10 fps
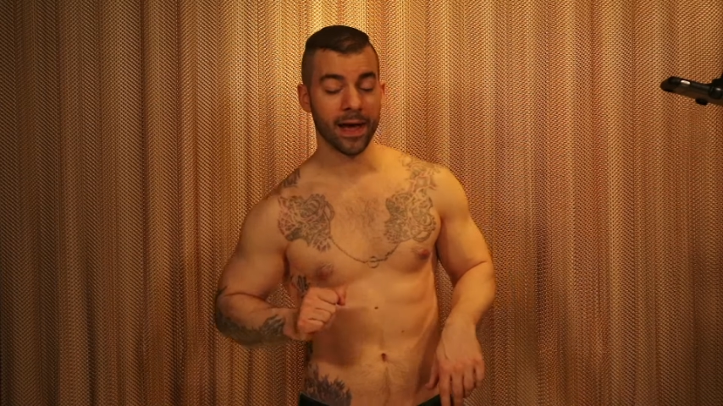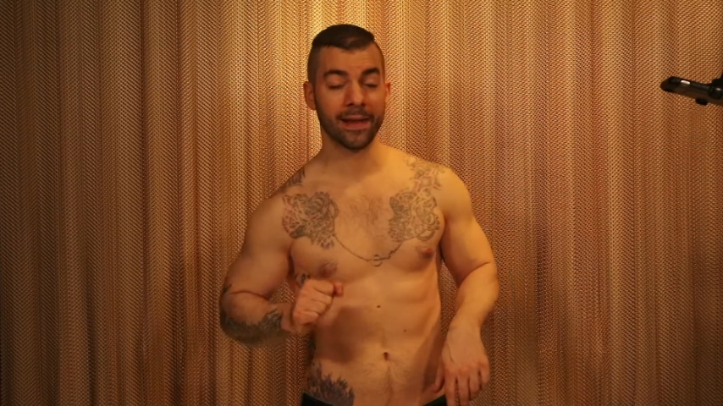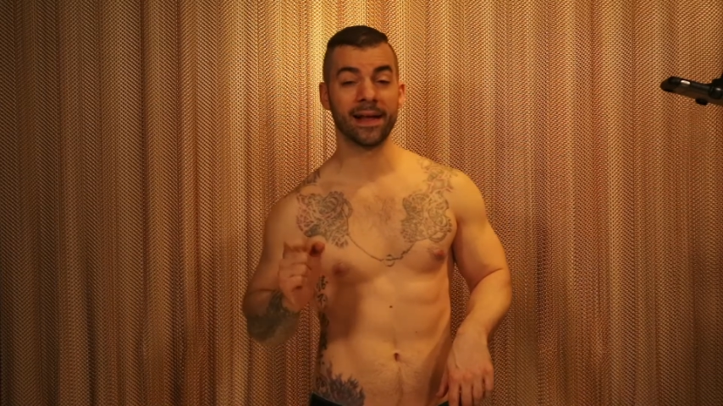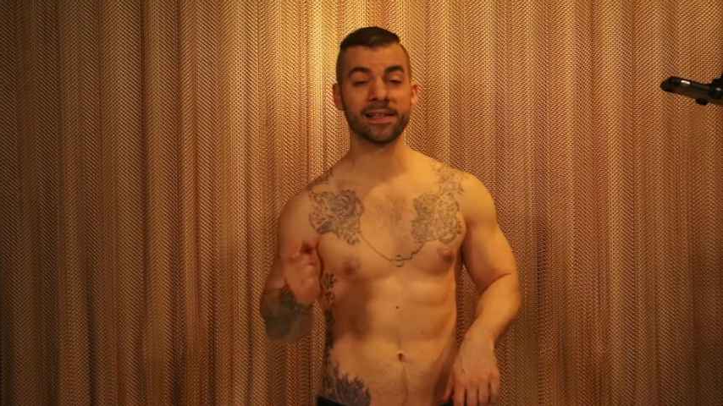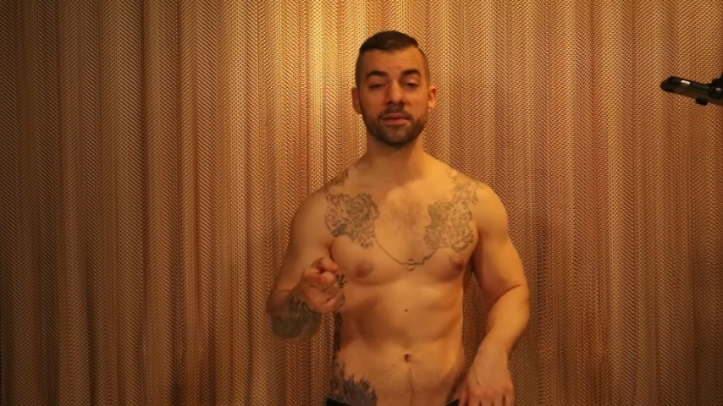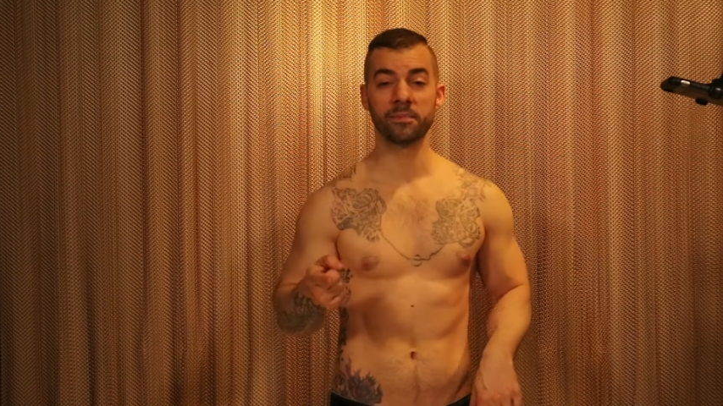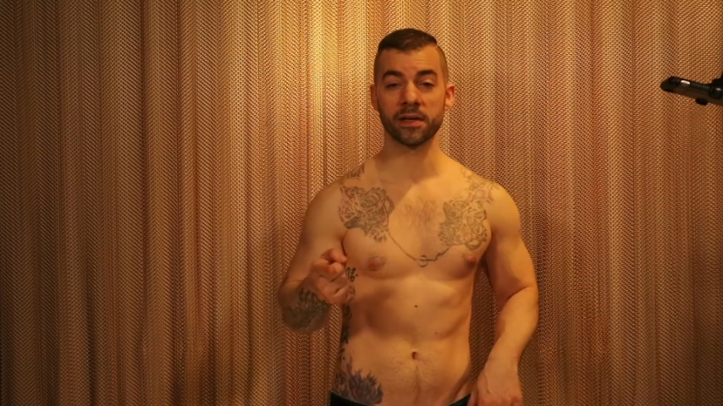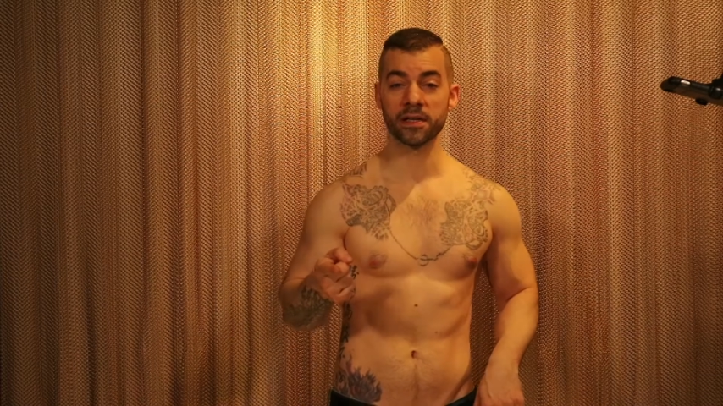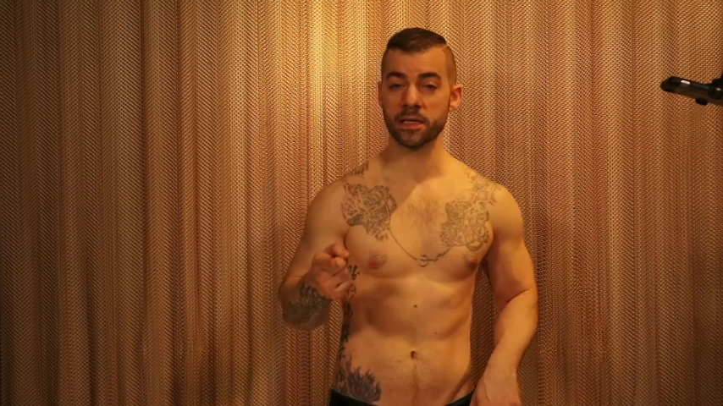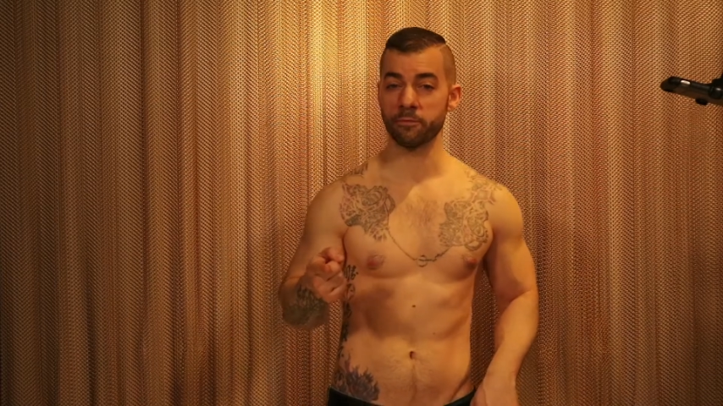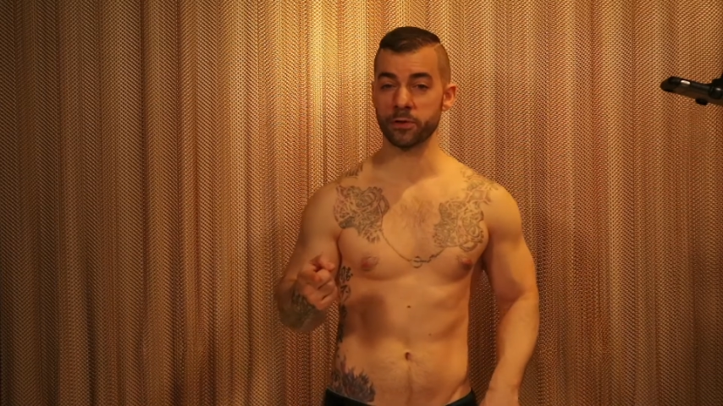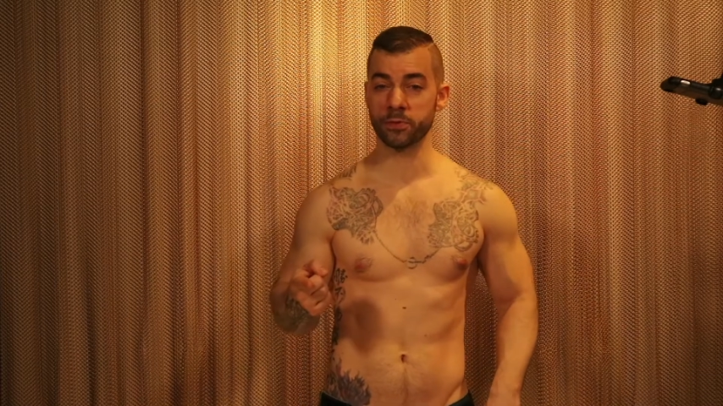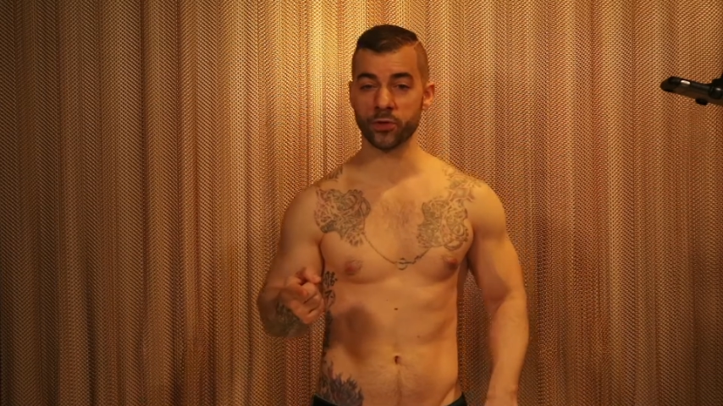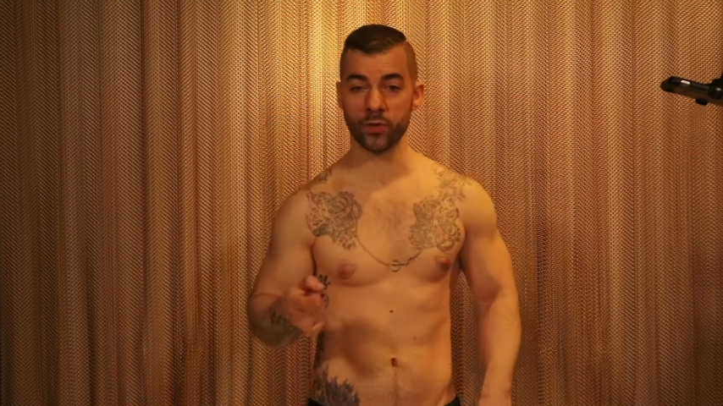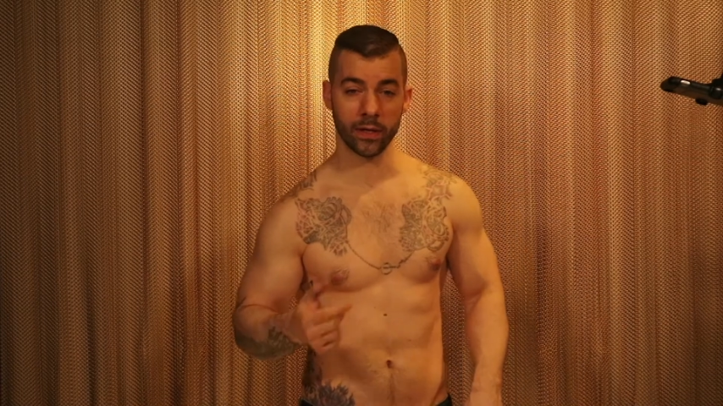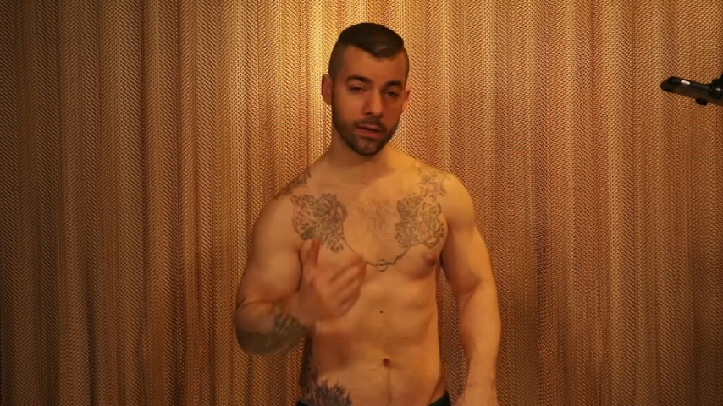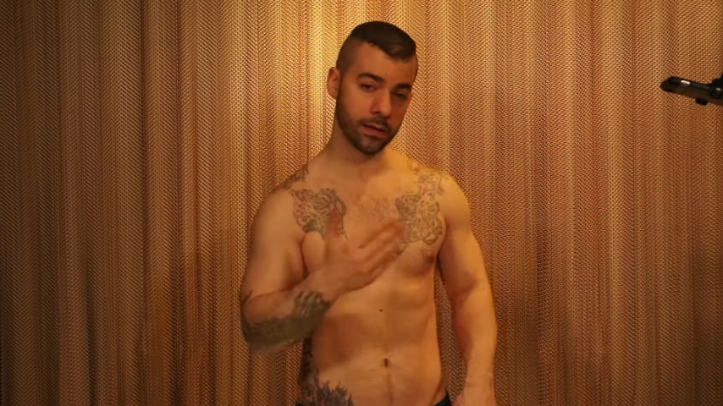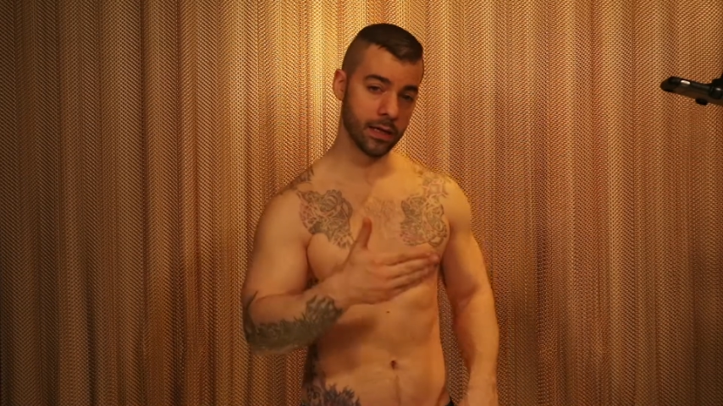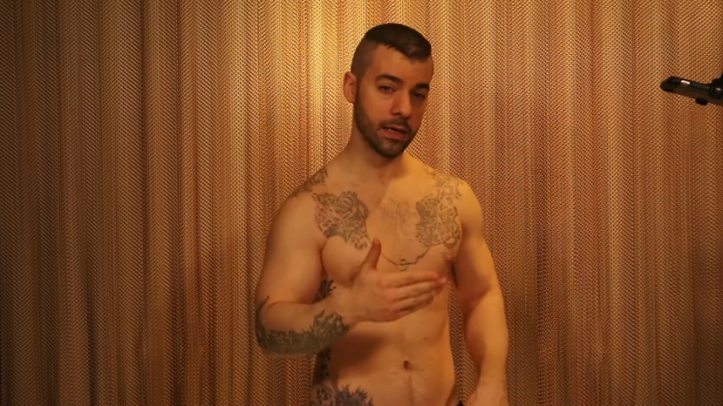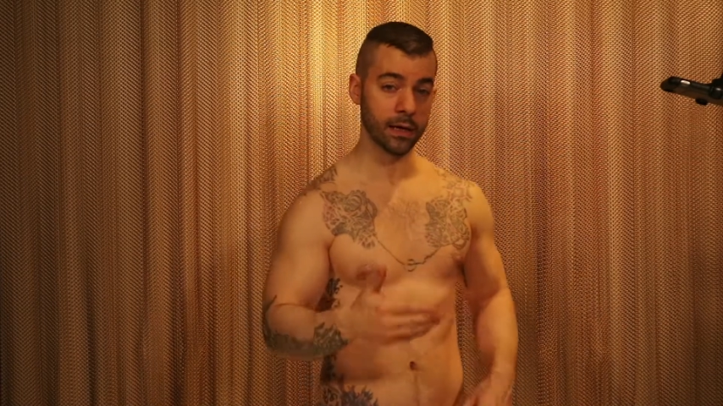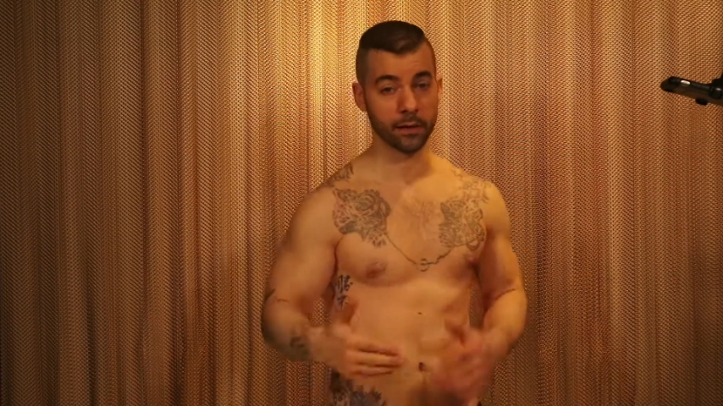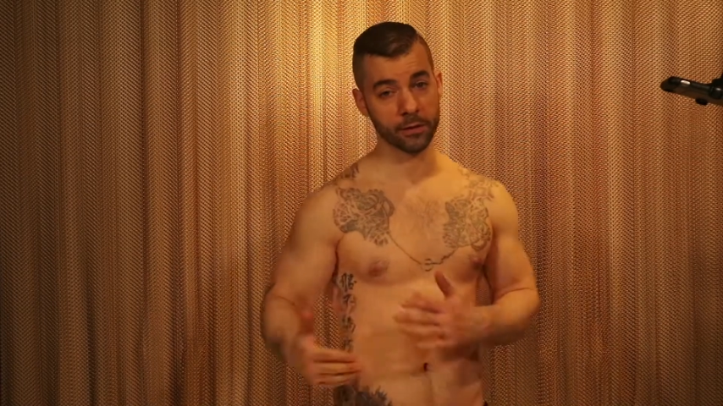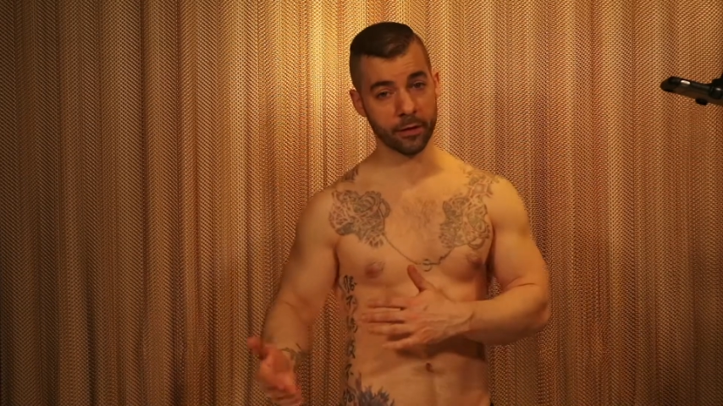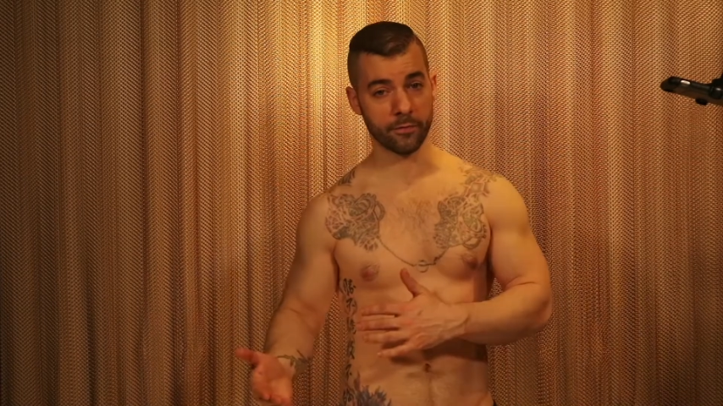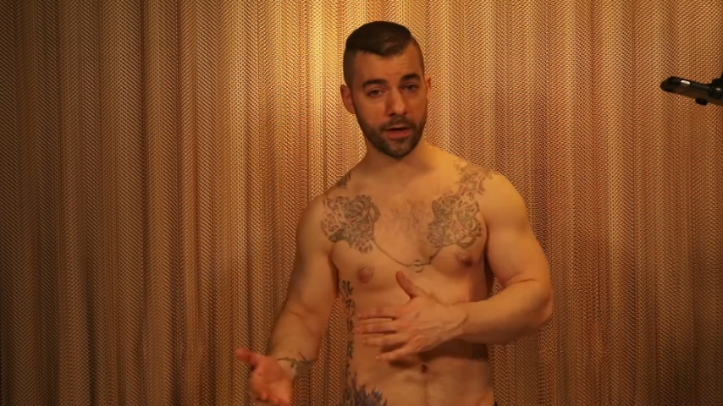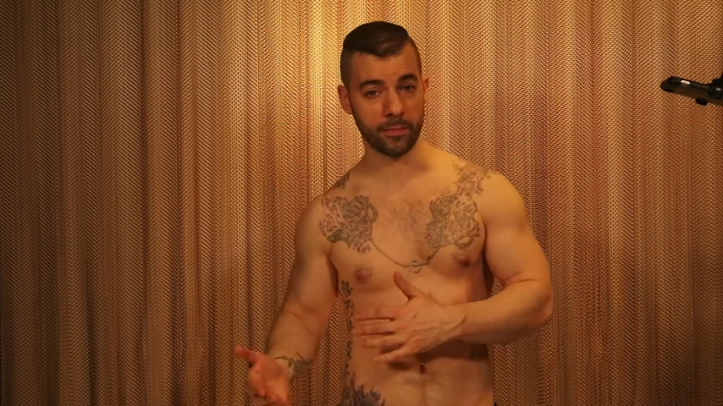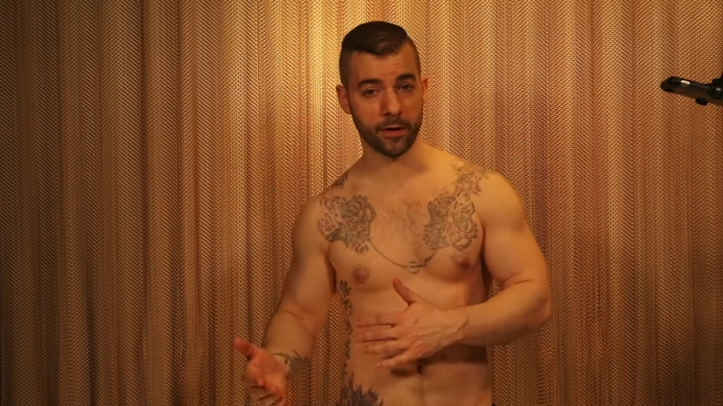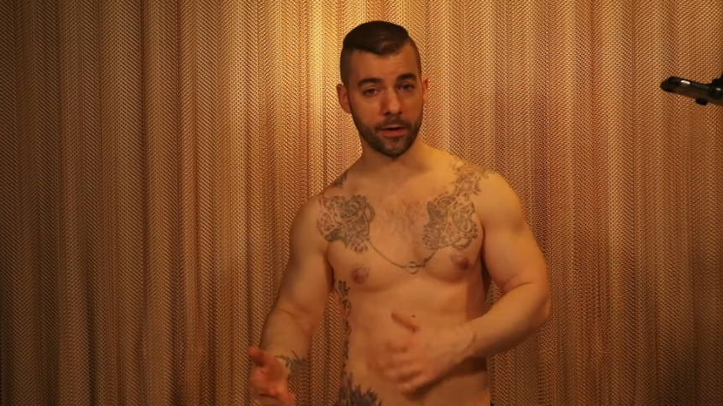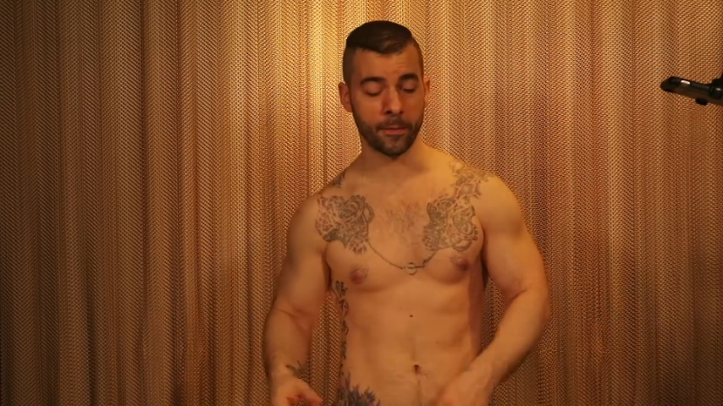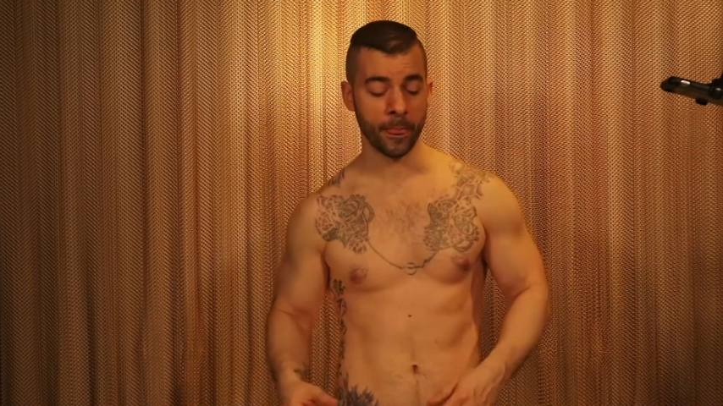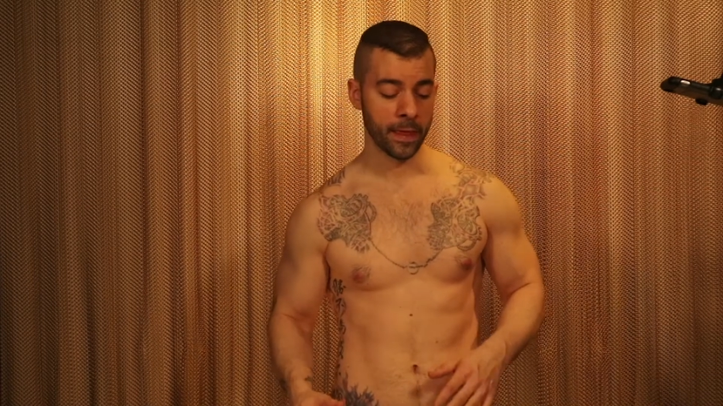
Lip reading: And that's the biggest difference between ghee and clarified butter.